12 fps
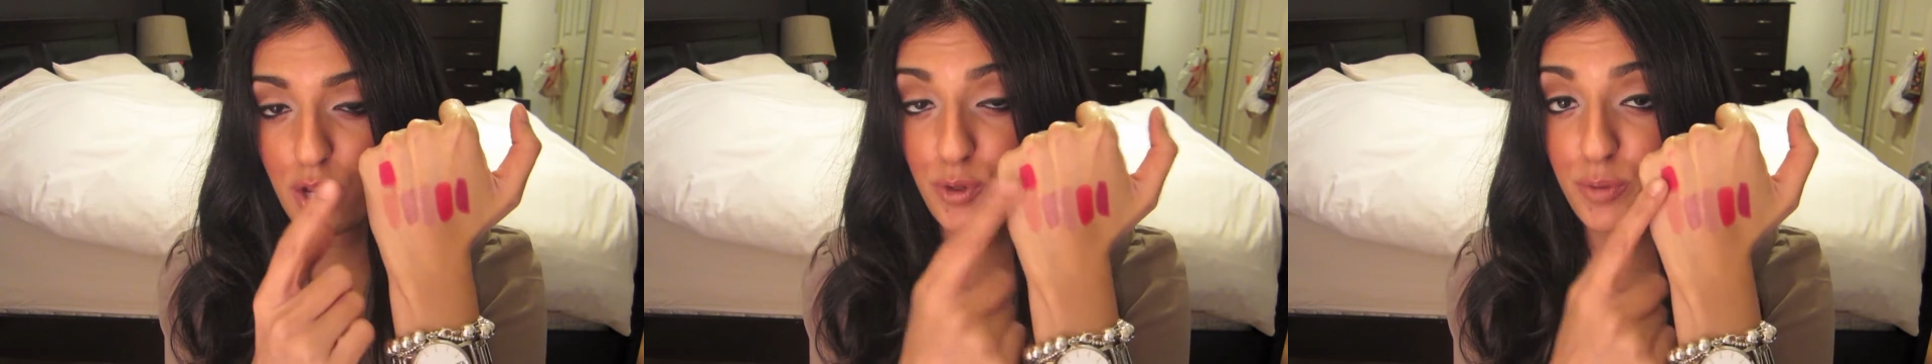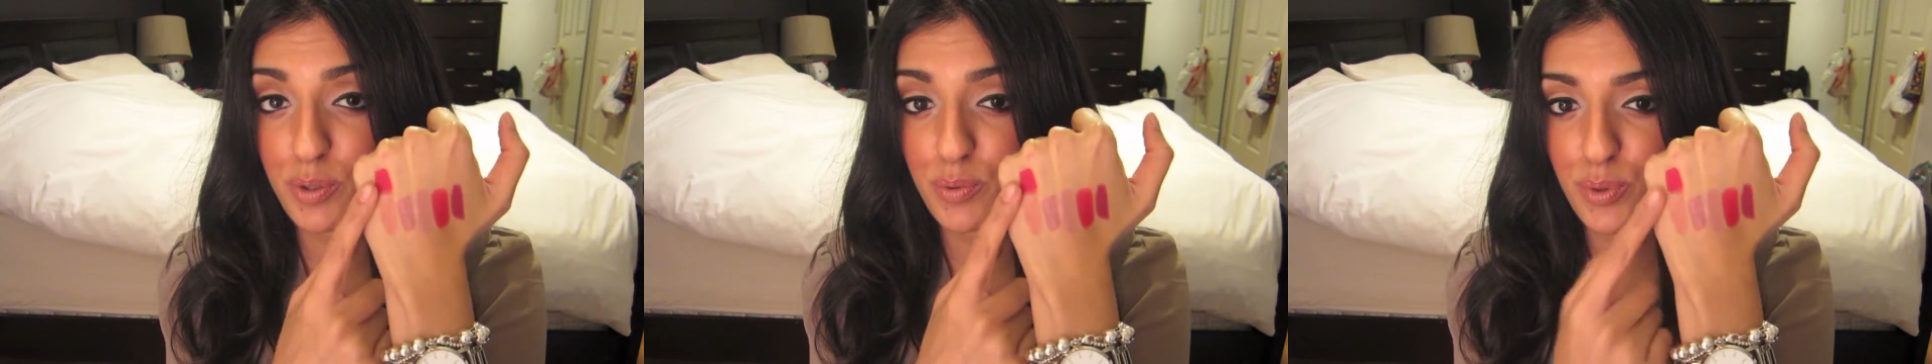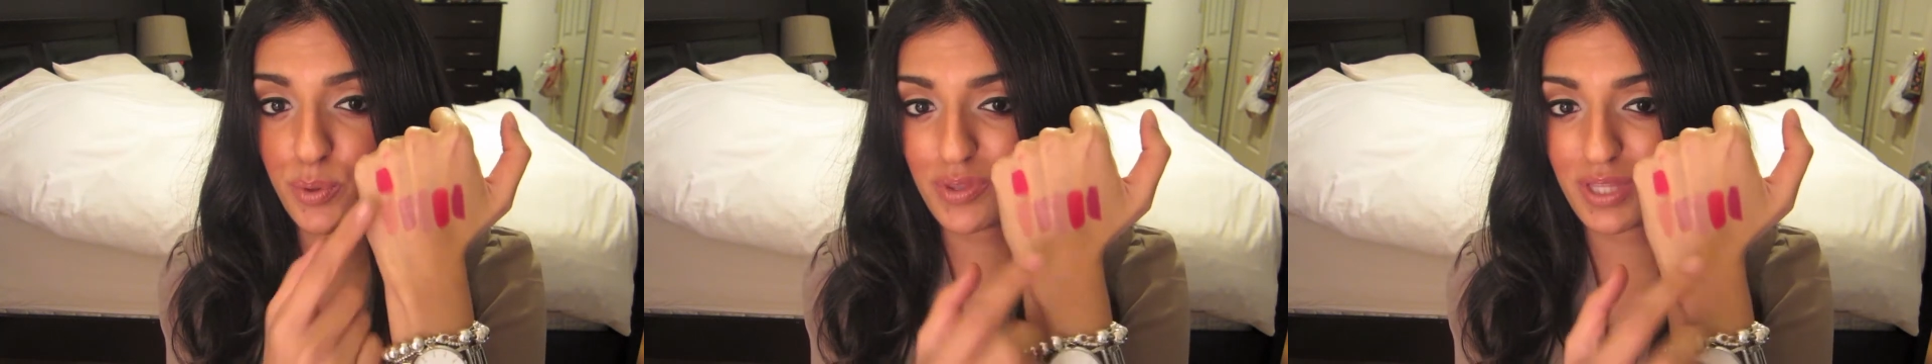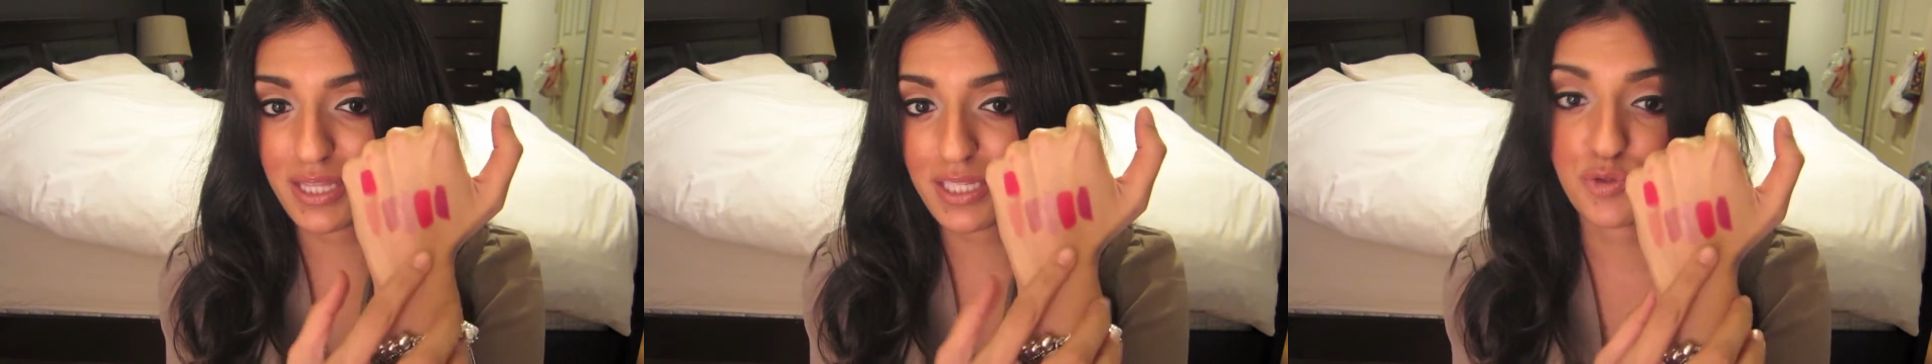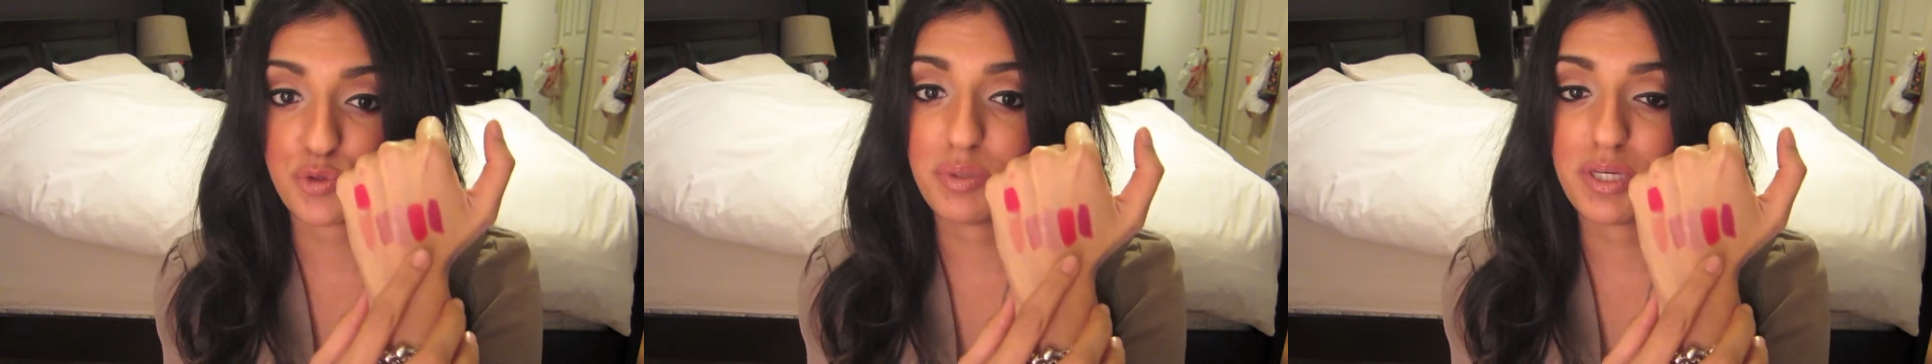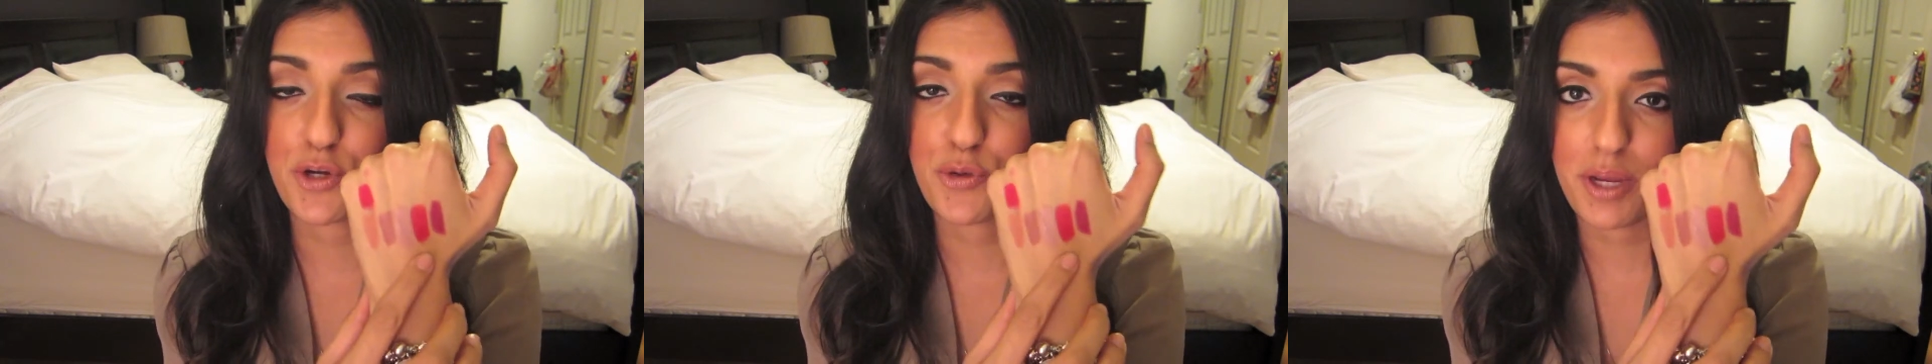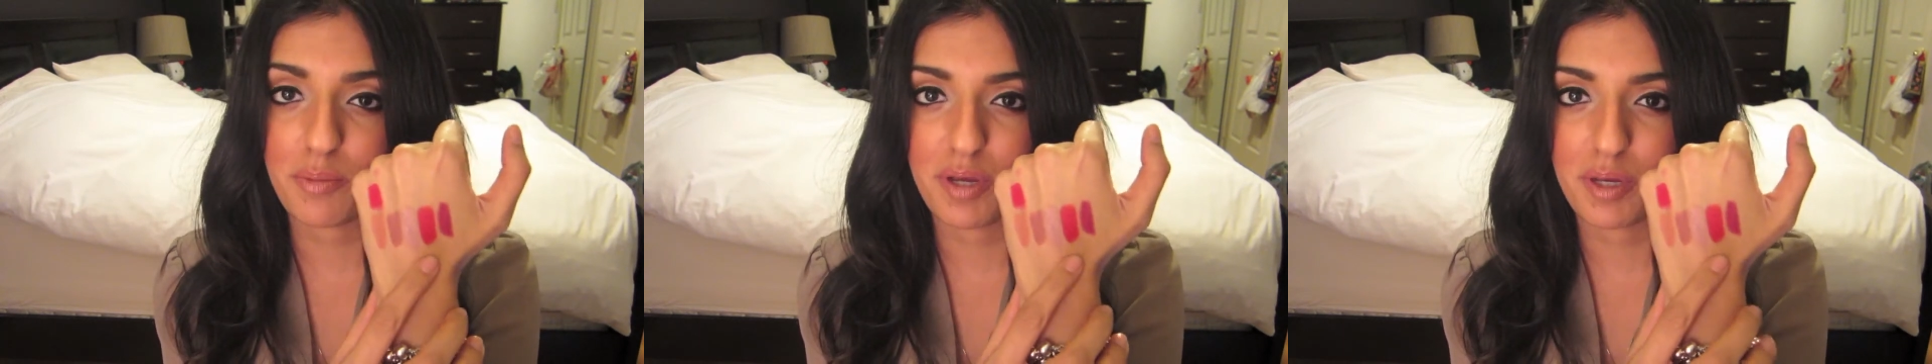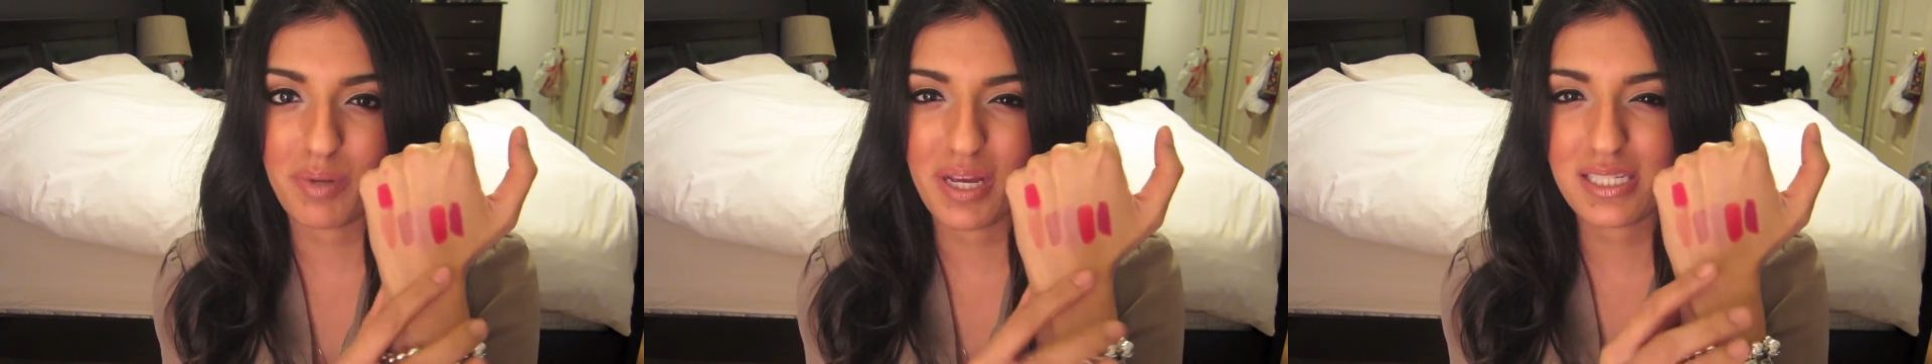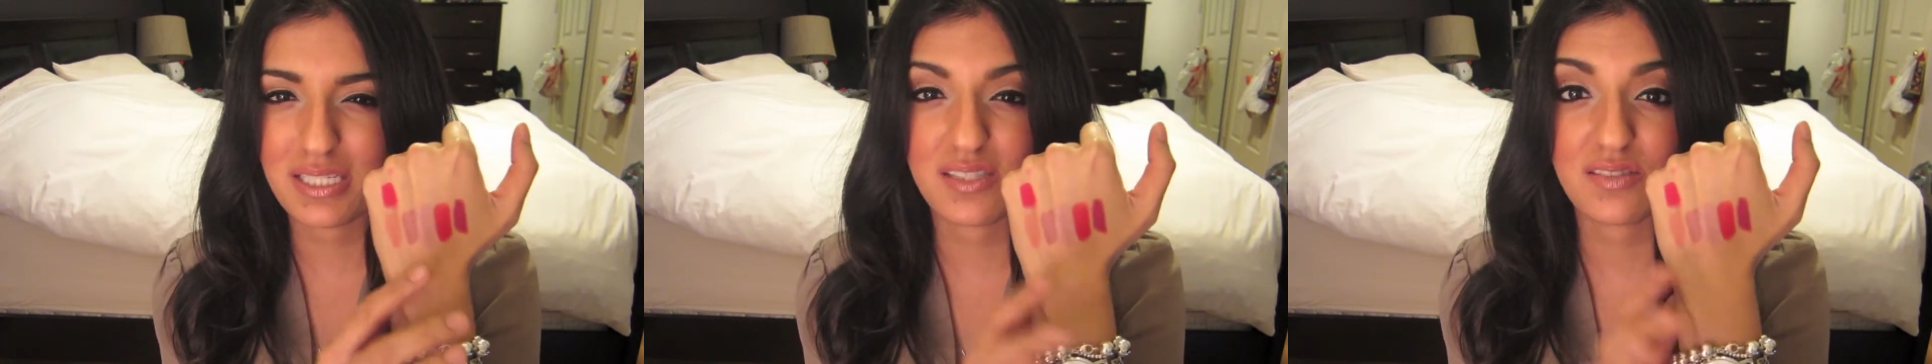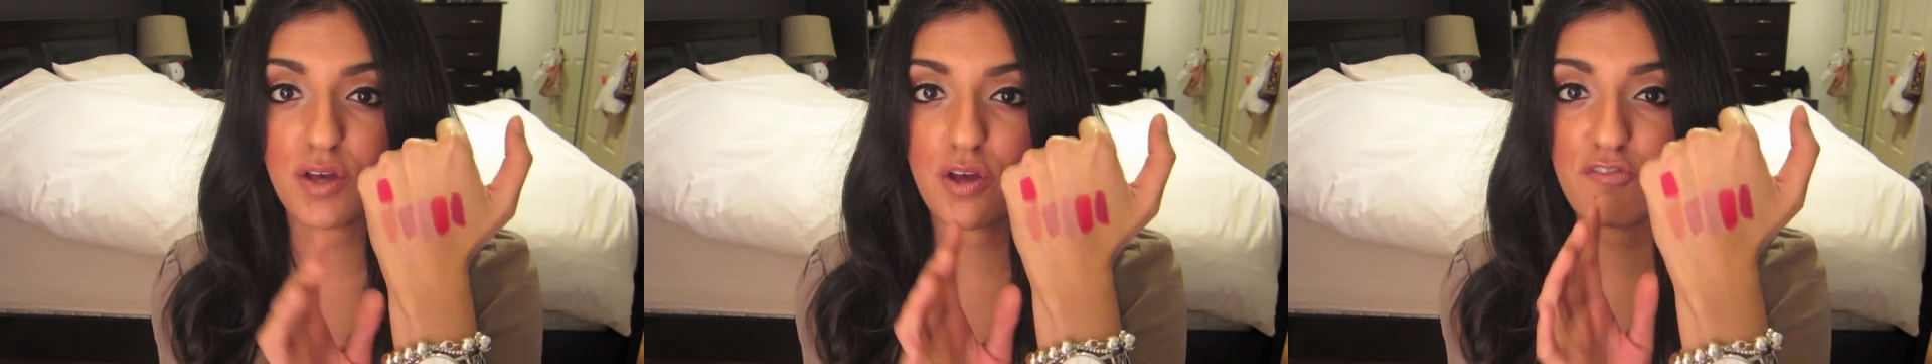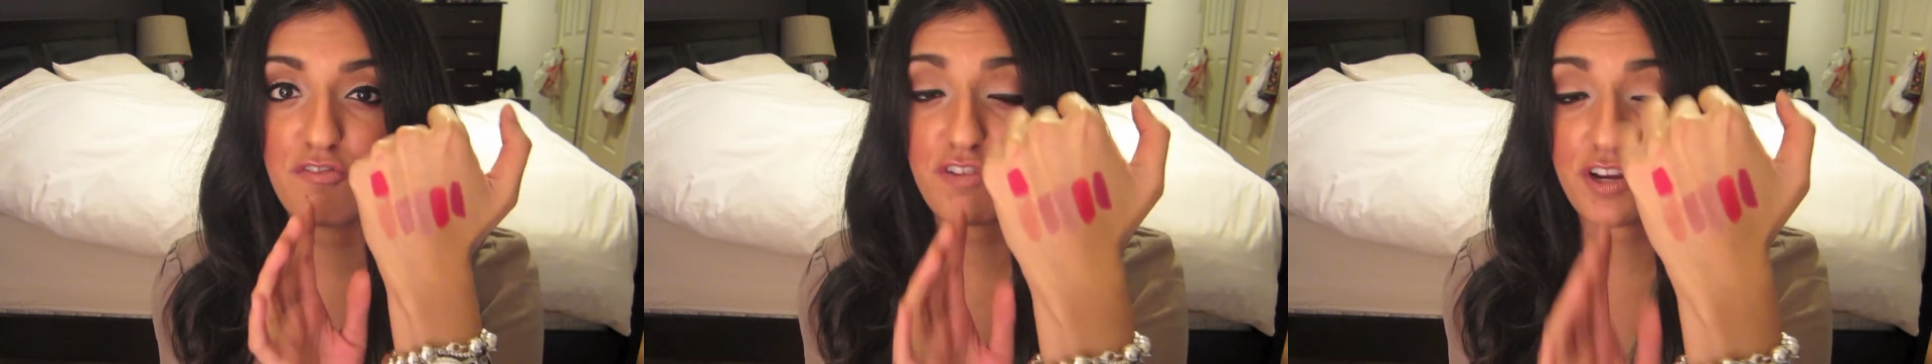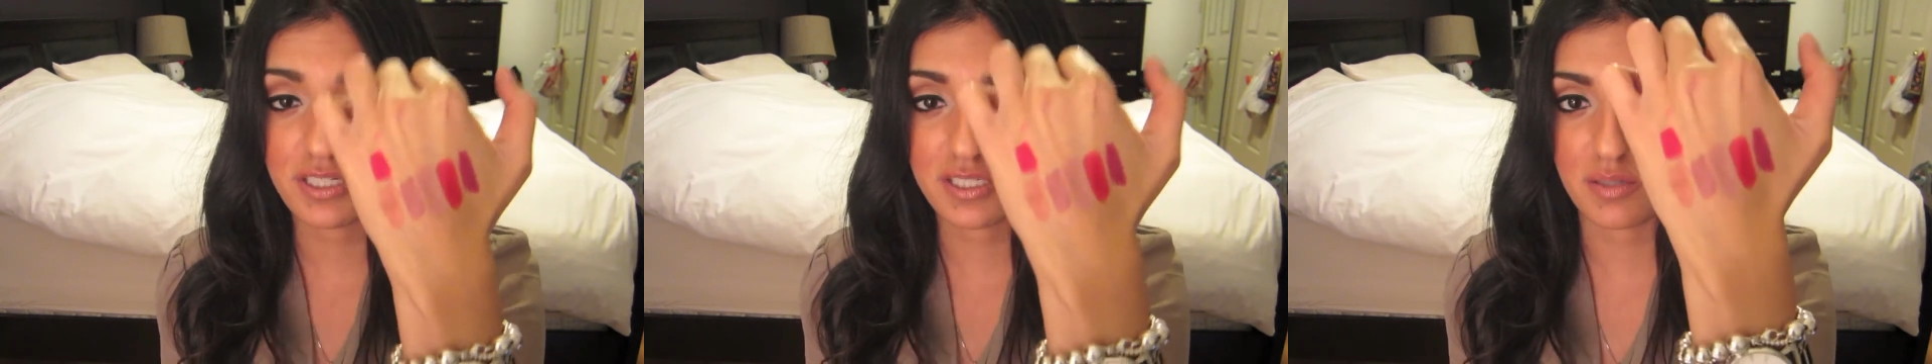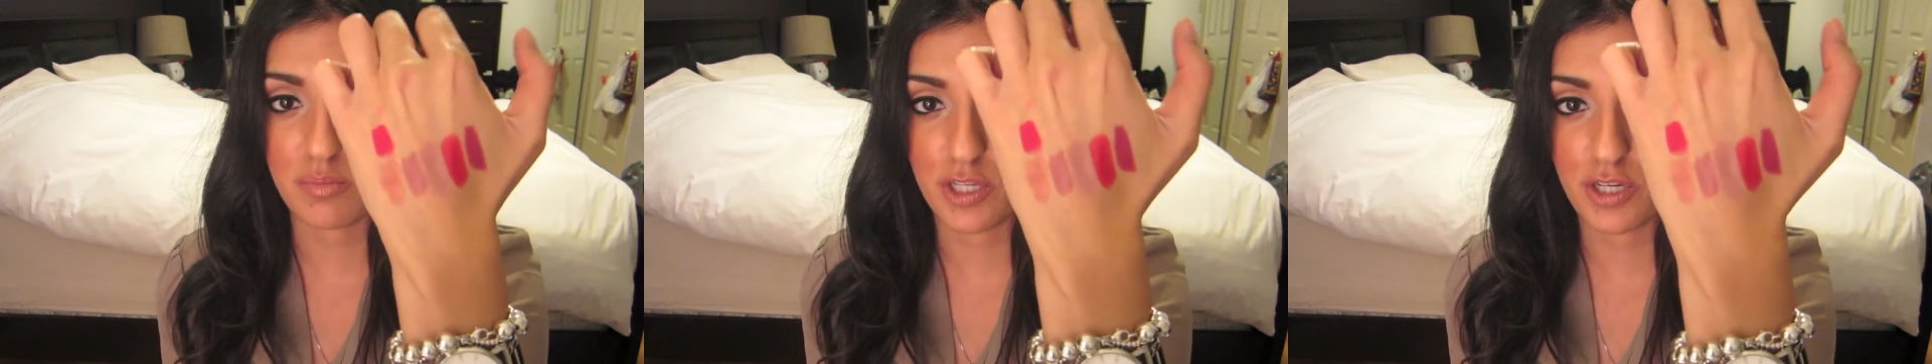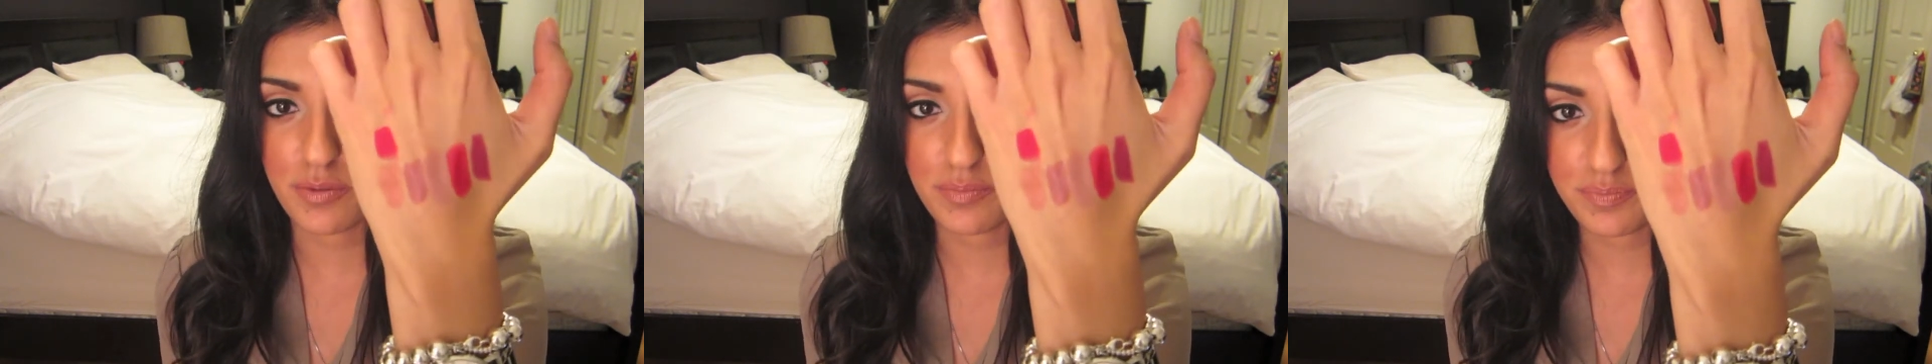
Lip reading: Ruby Woo, then this would be a great pick because it's very similar.